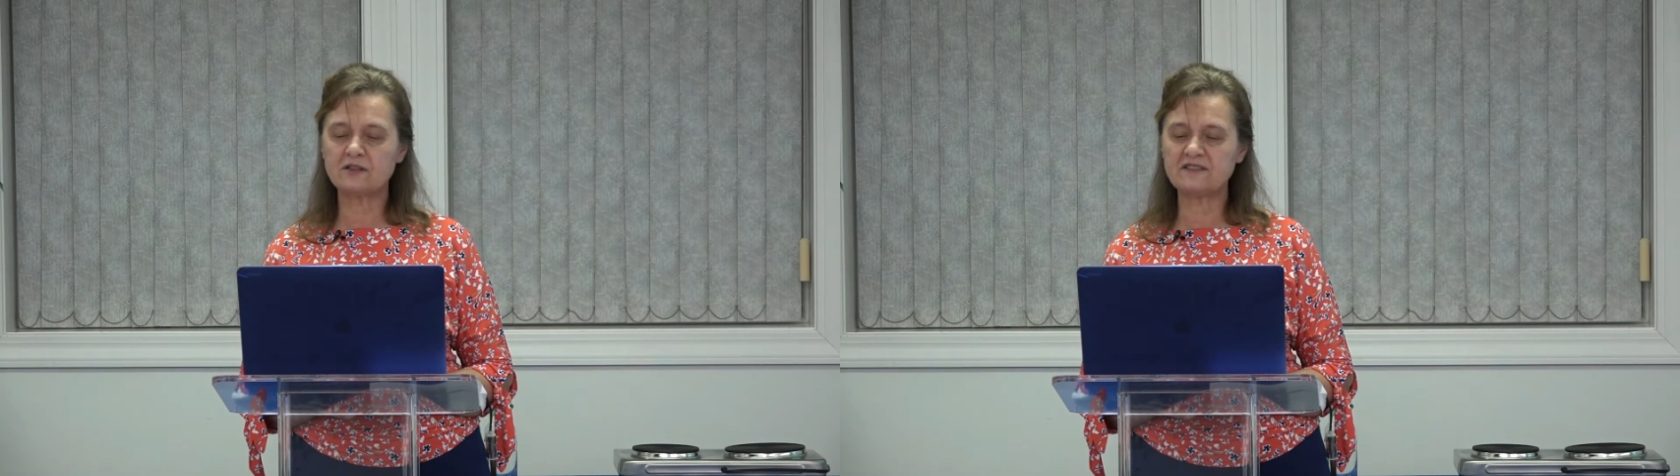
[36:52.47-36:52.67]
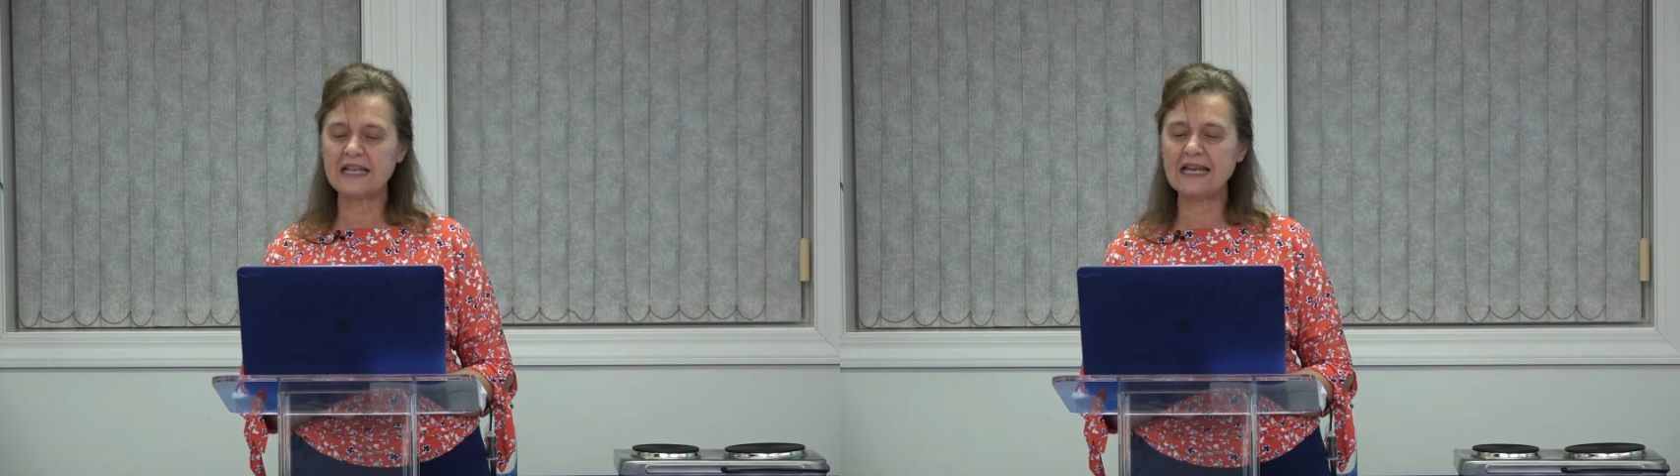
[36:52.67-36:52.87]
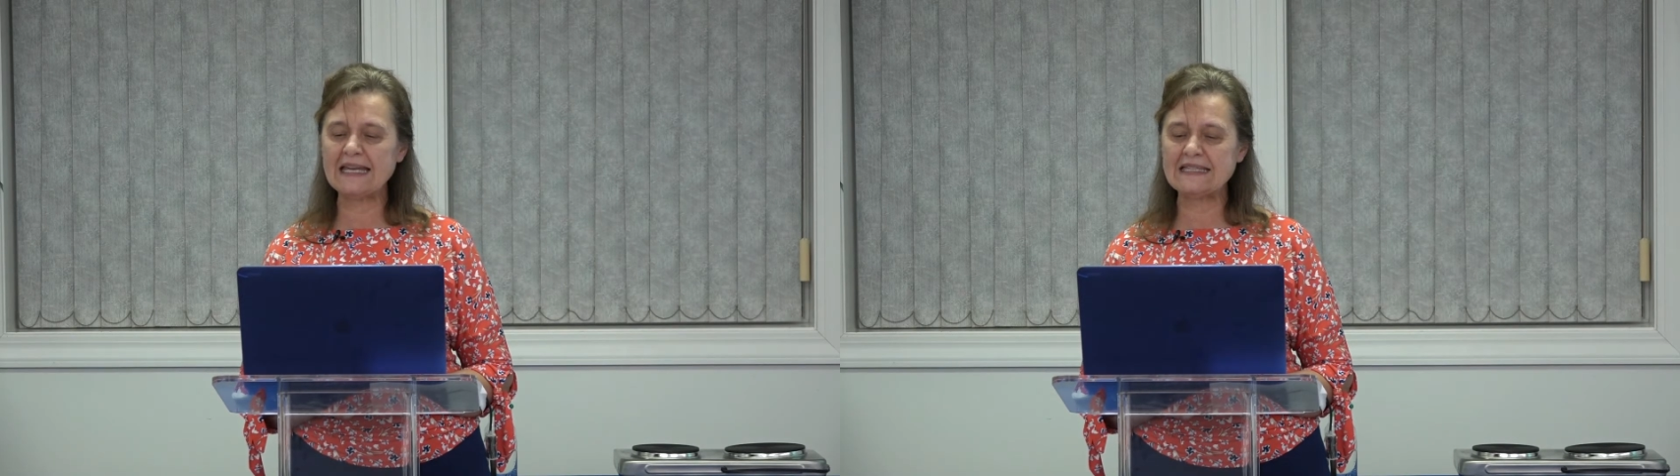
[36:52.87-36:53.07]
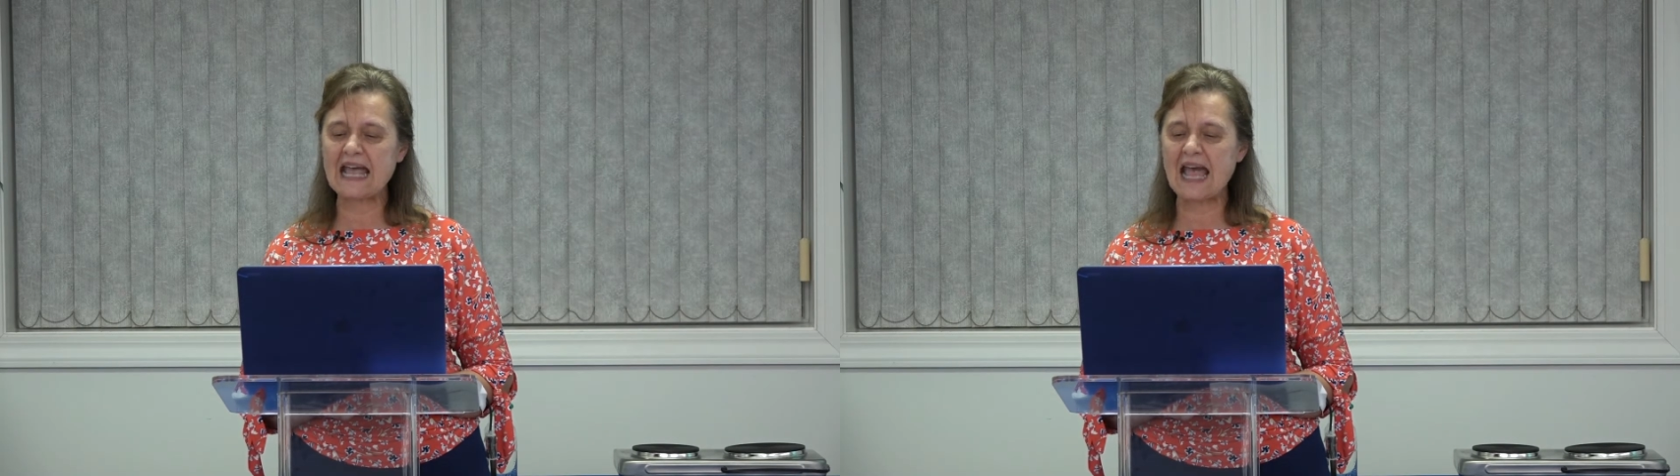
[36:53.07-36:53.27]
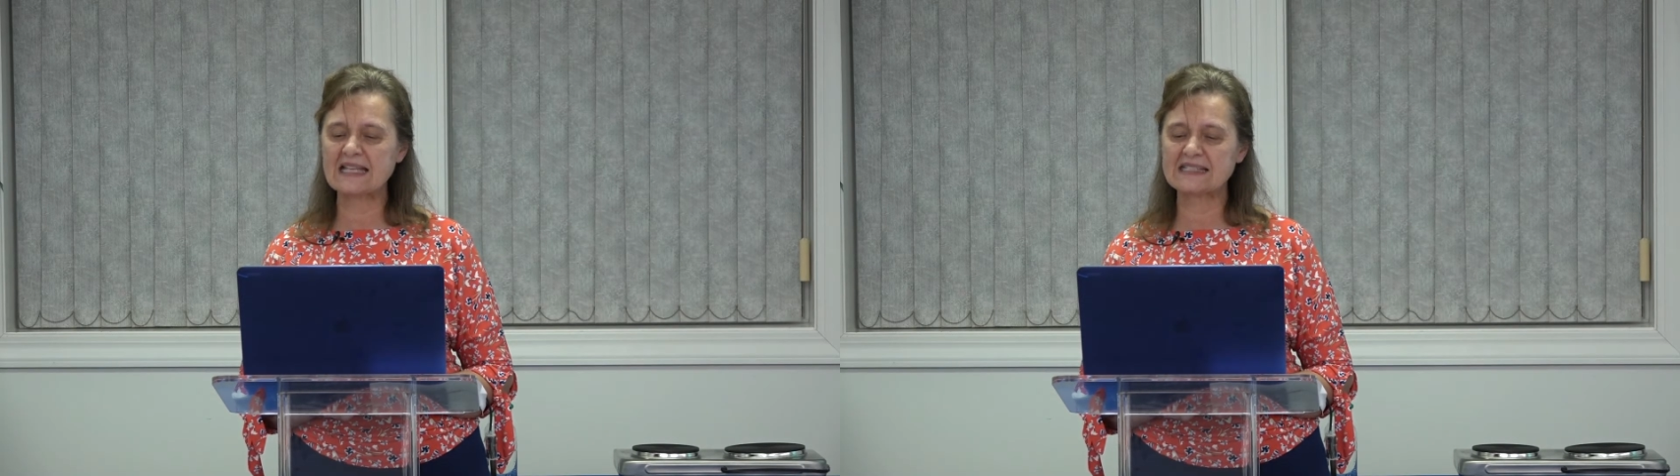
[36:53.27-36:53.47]
of daily
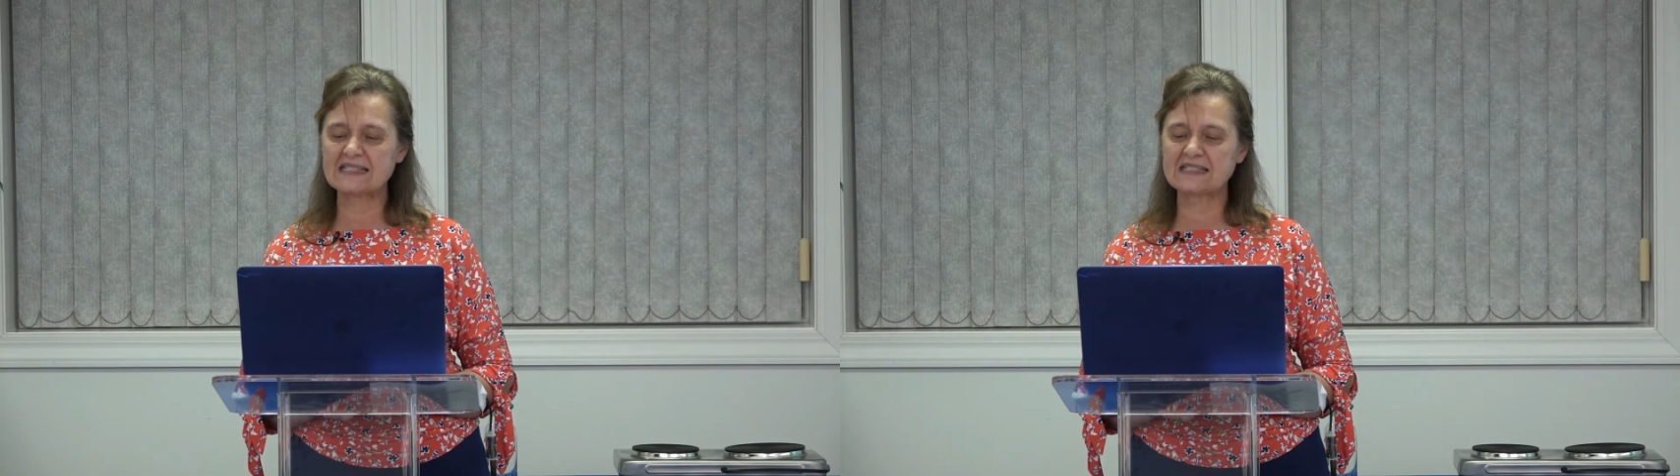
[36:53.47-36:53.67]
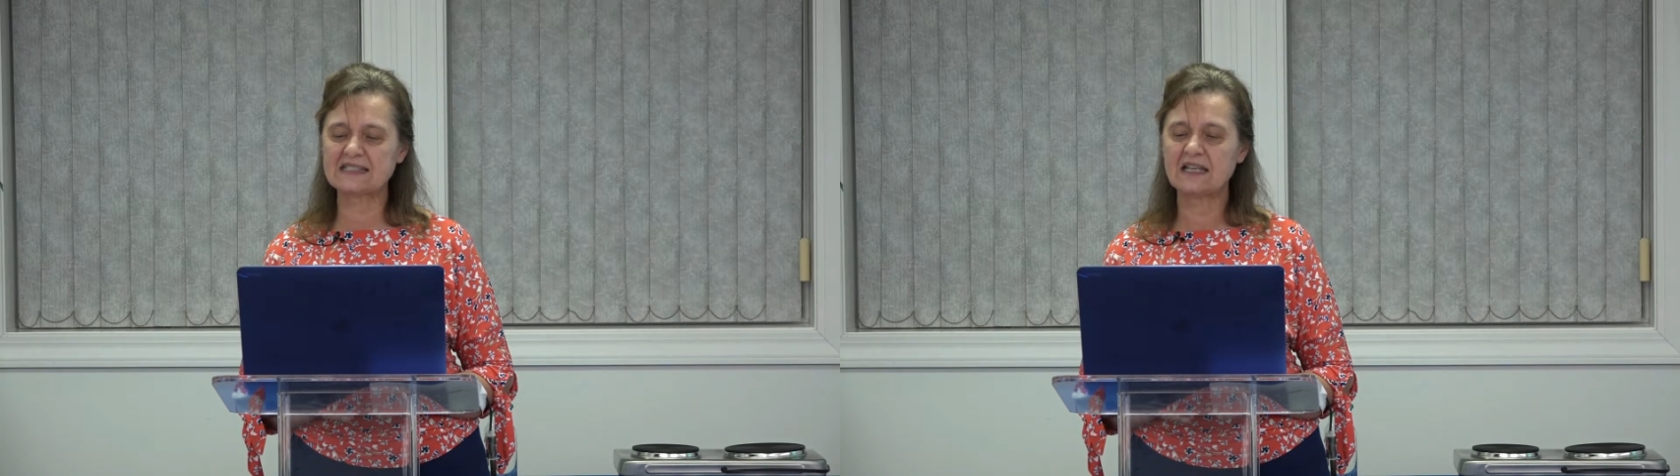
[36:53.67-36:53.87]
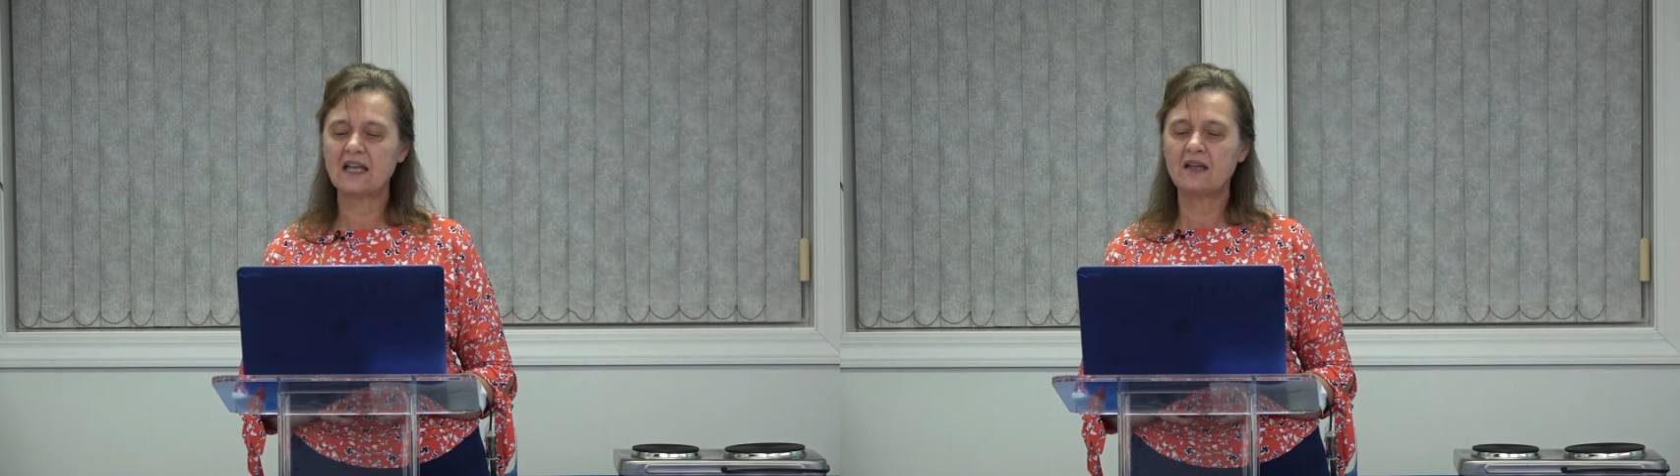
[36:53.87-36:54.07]
tasks.